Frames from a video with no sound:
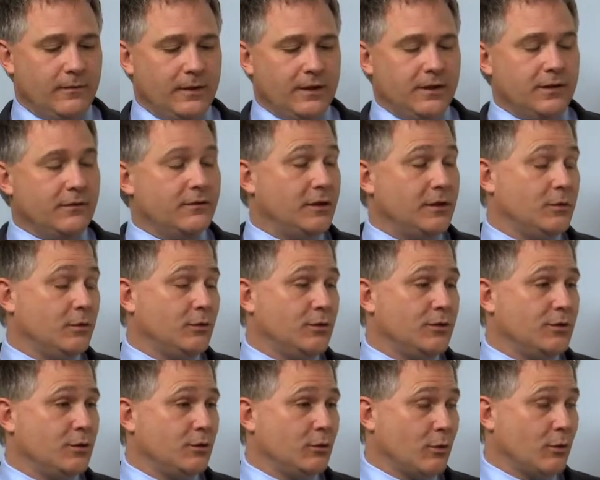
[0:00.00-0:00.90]

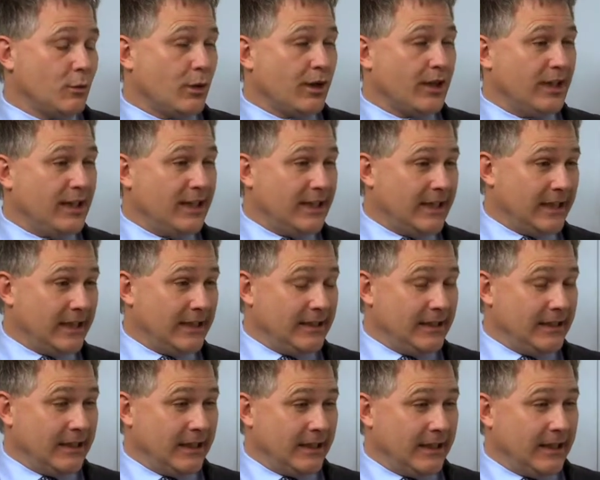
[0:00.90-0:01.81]
individuals who were working in
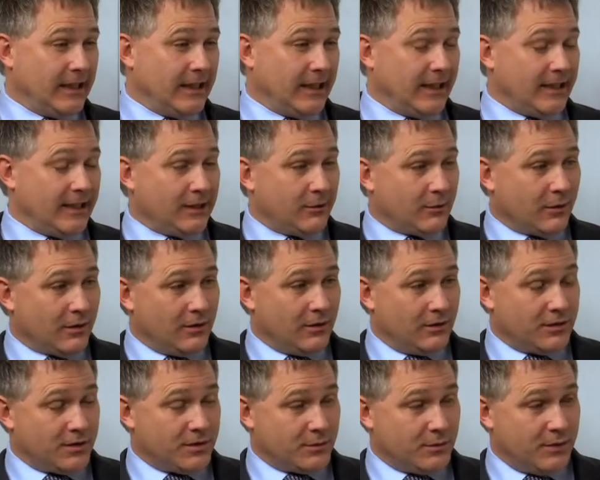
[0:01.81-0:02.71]
1999 that were
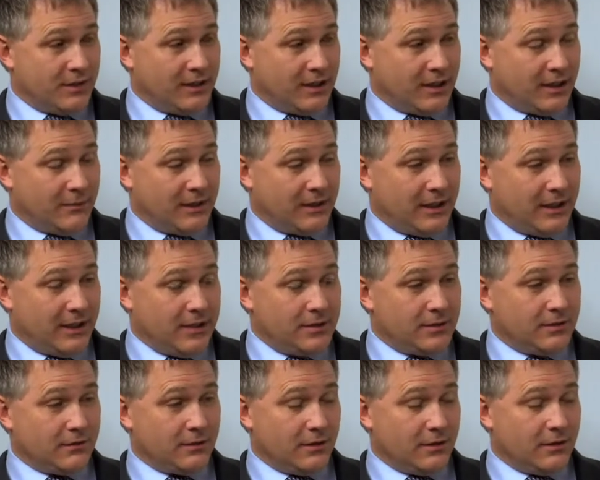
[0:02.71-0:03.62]
close to retirement
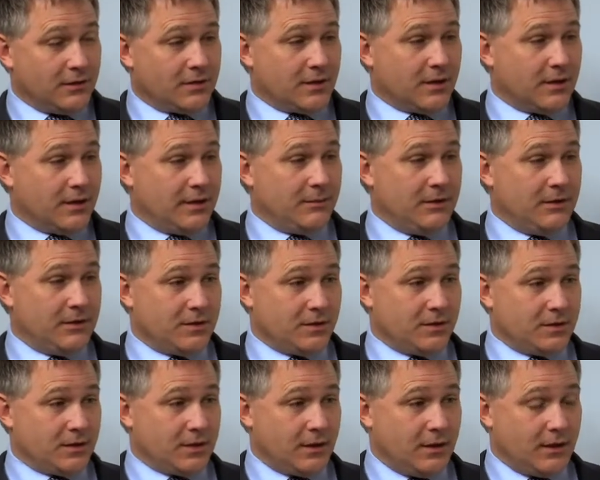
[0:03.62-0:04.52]
age, close to claiming
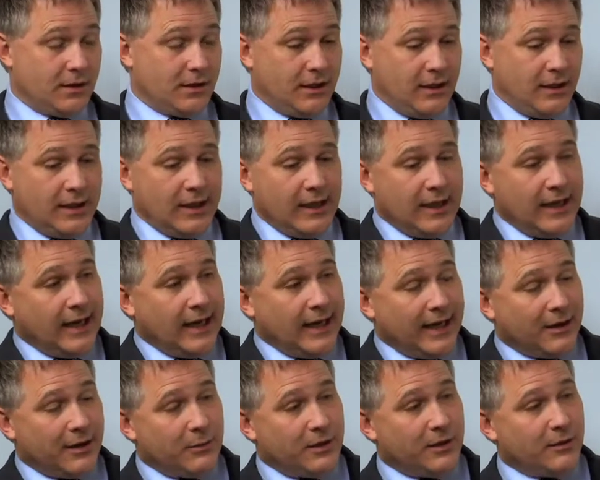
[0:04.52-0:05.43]
Social Security,
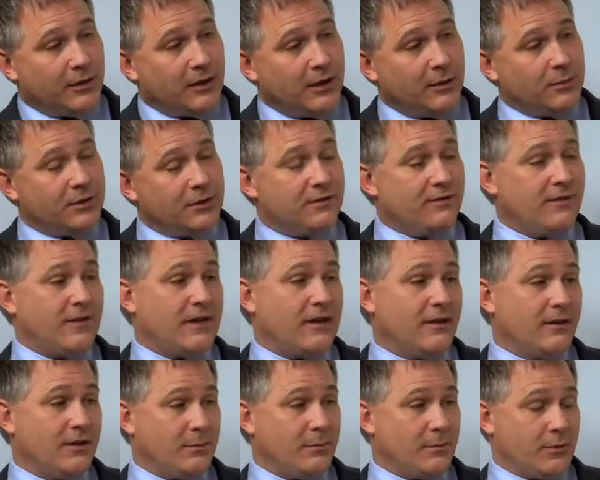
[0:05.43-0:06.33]
and we were able to
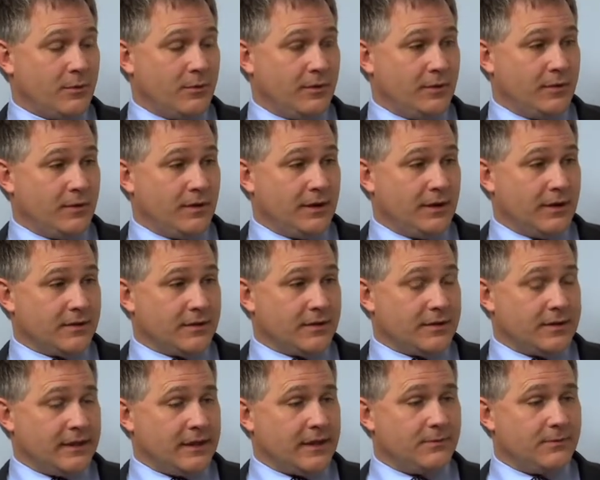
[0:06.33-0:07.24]
follow them through
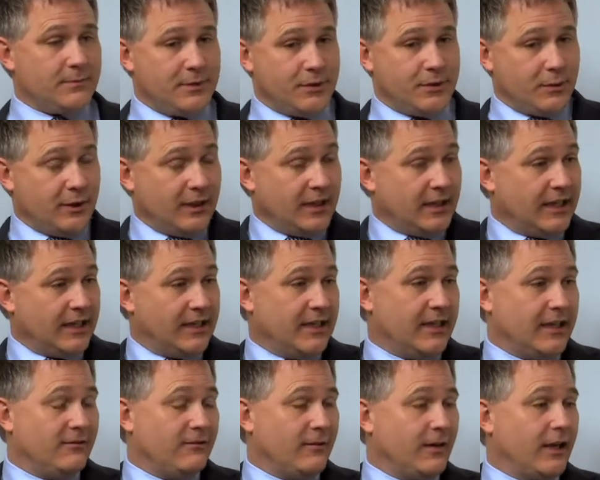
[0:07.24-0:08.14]
2010. So we can
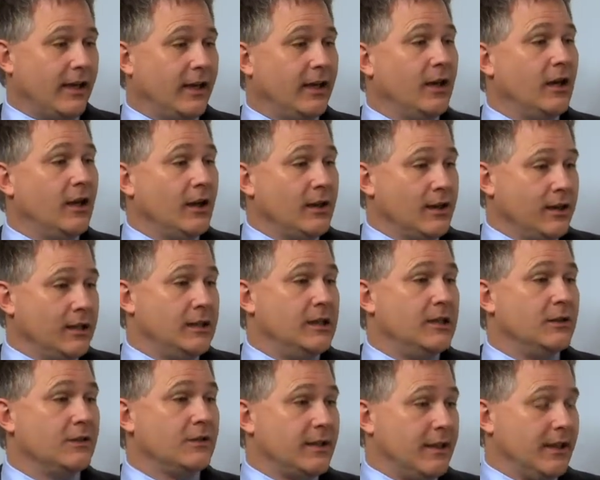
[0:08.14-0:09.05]
identify the
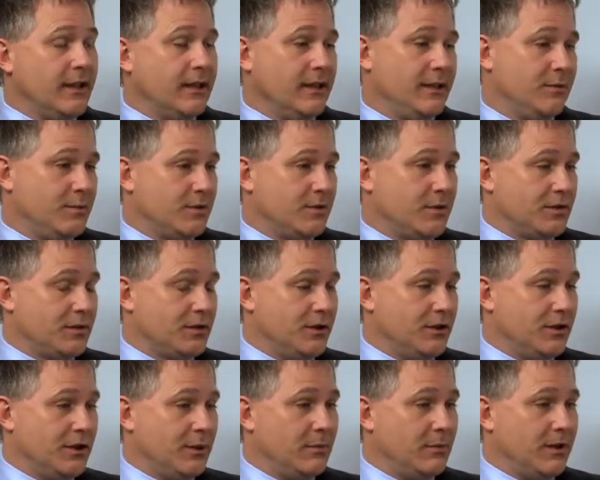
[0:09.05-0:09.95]
year they claim Social
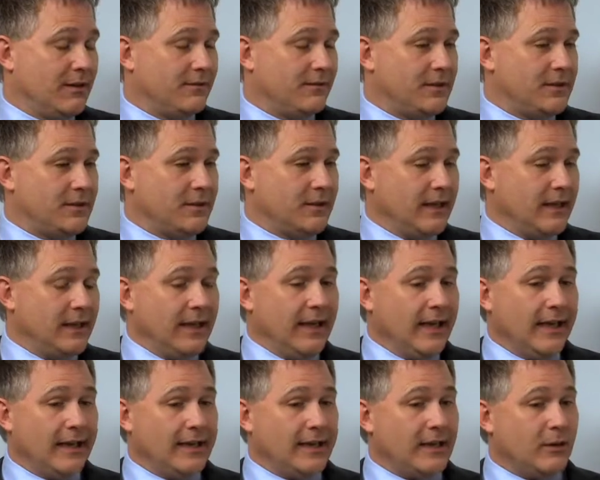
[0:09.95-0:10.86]
Security benefits.
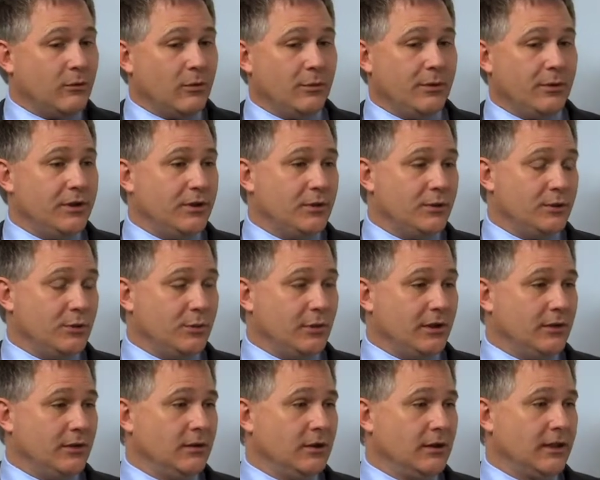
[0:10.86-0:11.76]
And then what we do is
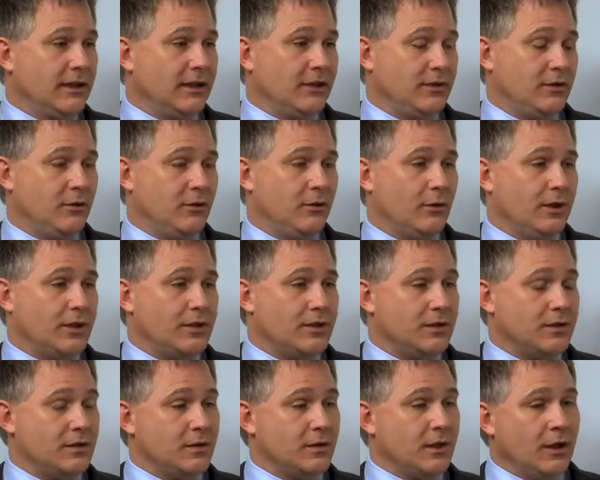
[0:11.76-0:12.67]
we look at two
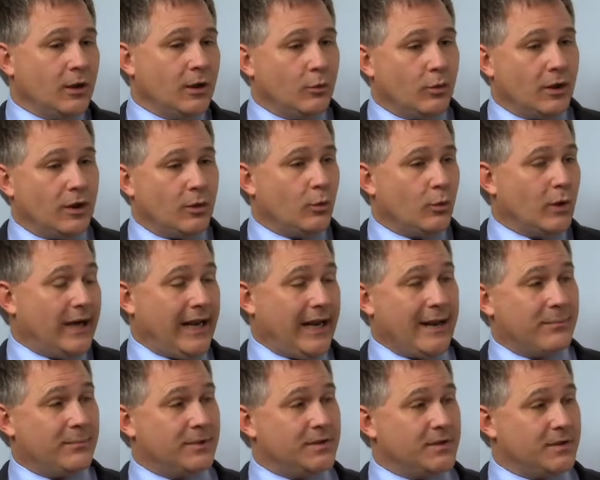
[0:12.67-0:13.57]
questions. One, what
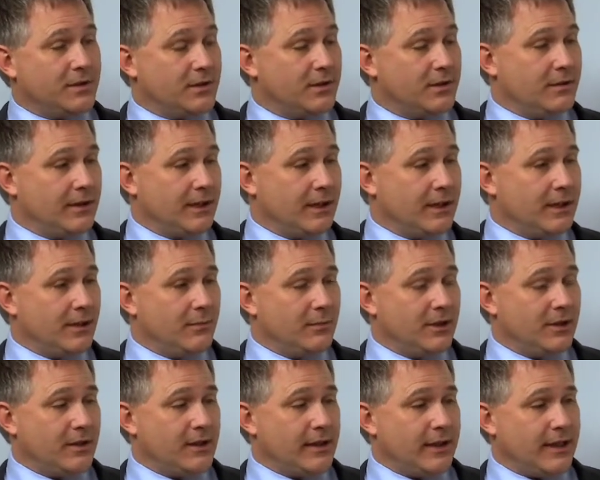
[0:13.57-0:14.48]
happens to their income
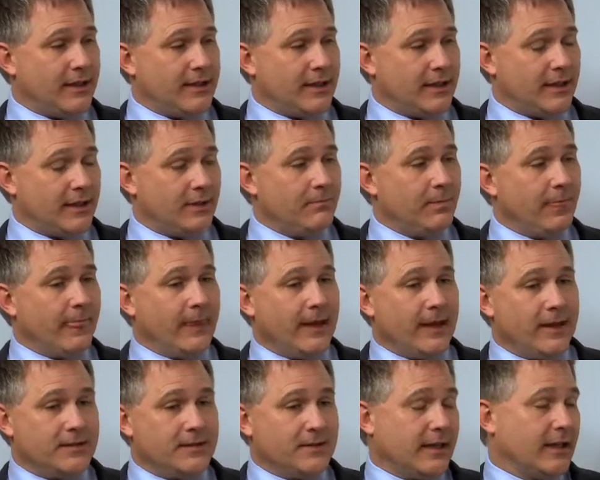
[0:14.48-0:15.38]
near that time?
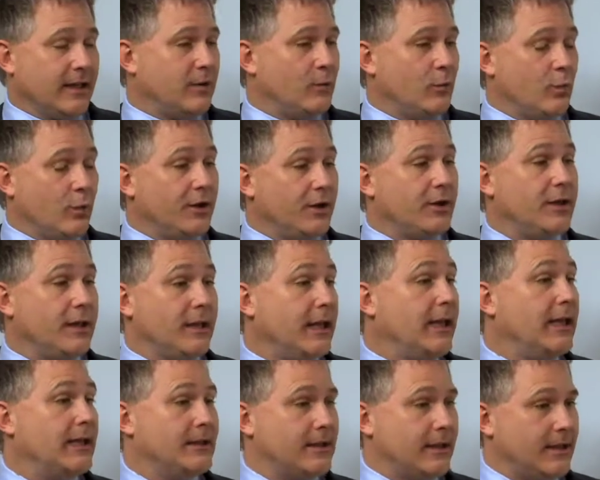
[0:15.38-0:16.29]
And second, where do they
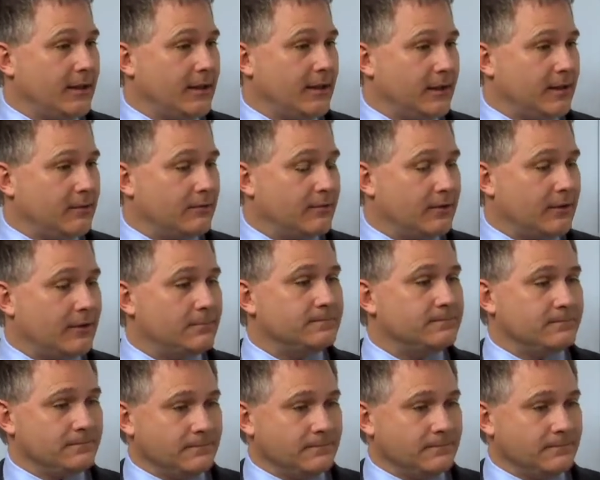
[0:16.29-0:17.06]
get that income from?